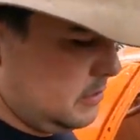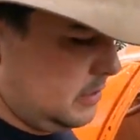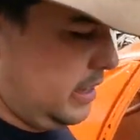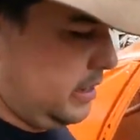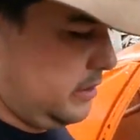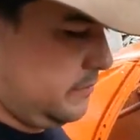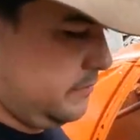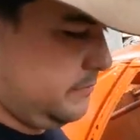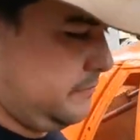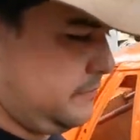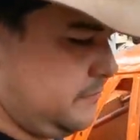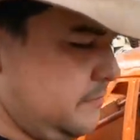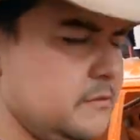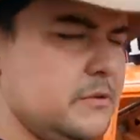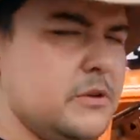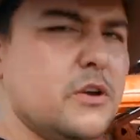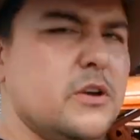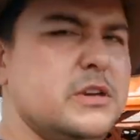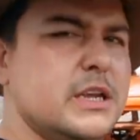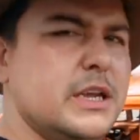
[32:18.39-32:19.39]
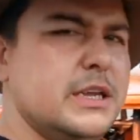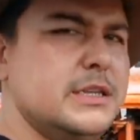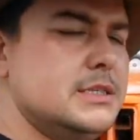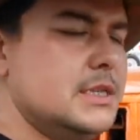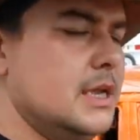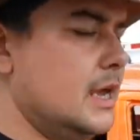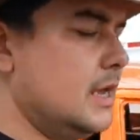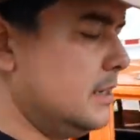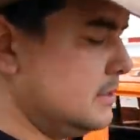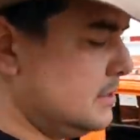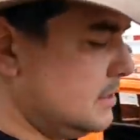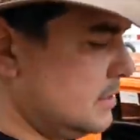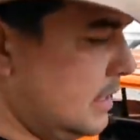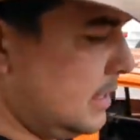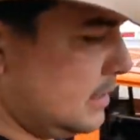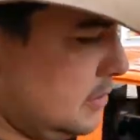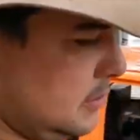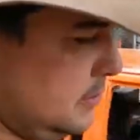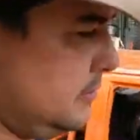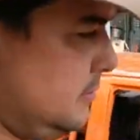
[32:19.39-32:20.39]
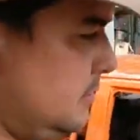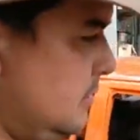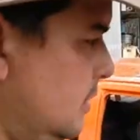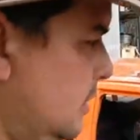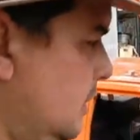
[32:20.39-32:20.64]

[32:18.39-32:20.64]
out of 19 starters, so that's good.